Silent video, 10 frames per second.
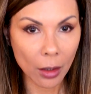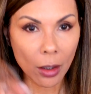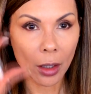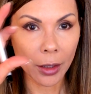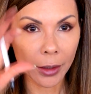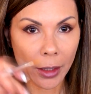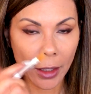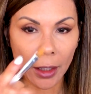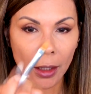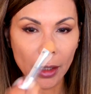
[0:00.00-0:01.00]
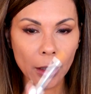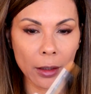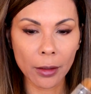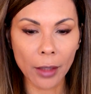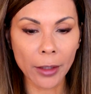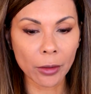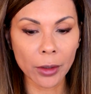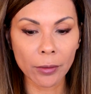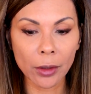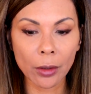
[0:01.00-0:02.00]
on a, I don't
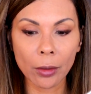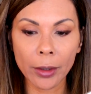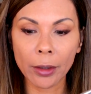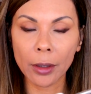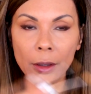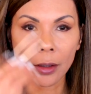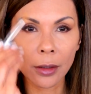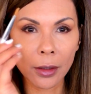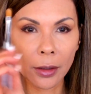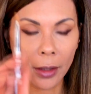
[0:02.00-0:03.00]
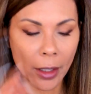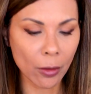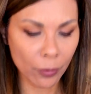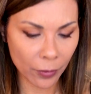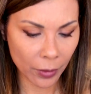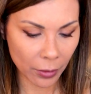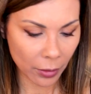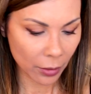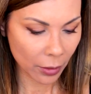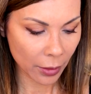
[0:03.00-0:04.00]
even know, I think this is an
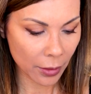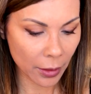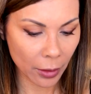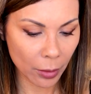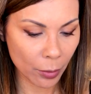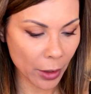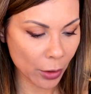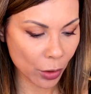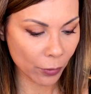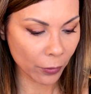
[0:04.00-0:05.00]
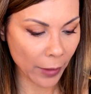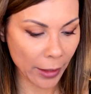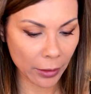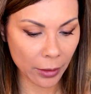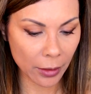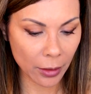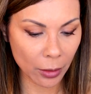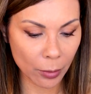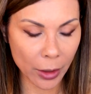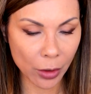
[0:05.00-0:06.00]
e.l.f. concealer brush, flat
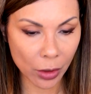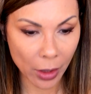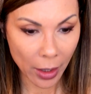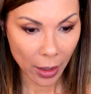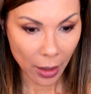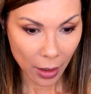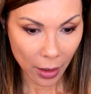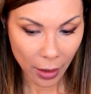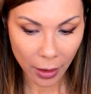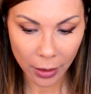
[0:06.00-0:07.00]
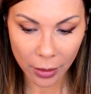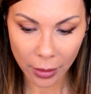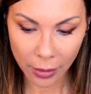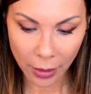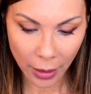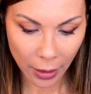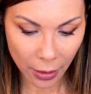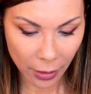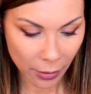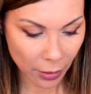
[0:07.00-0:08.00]
concealer brush, and take
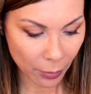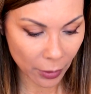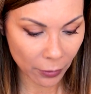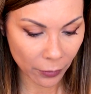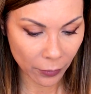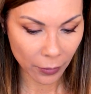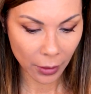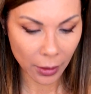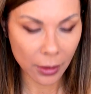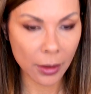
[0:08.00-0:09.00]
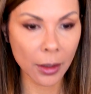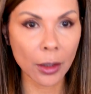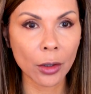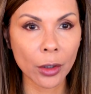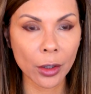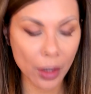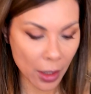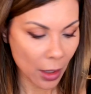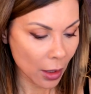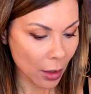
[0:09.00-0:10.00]
some of the concealer,
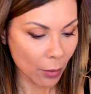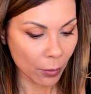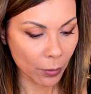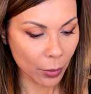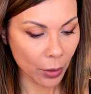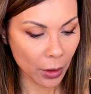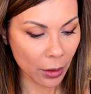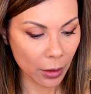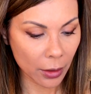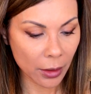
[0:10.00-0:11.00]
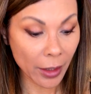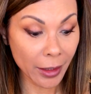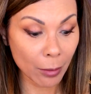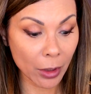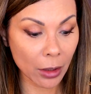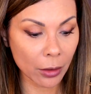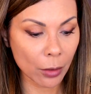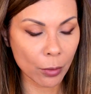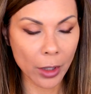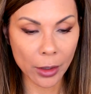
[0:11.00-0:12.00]
put it a tiny bit on
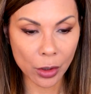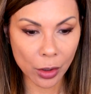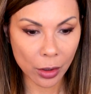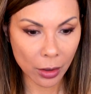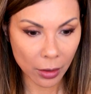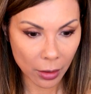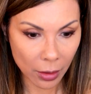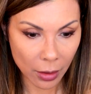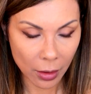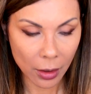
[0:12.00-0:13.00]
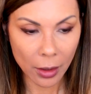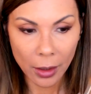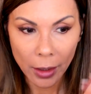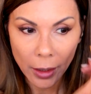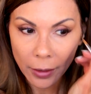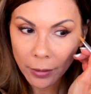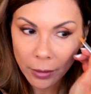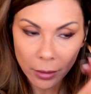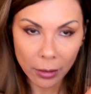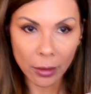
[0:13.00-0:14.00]
your brush
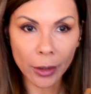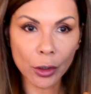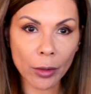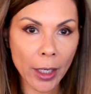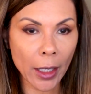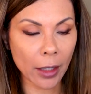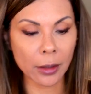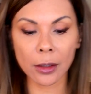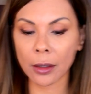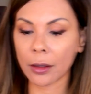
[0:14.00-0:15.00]
and on your hand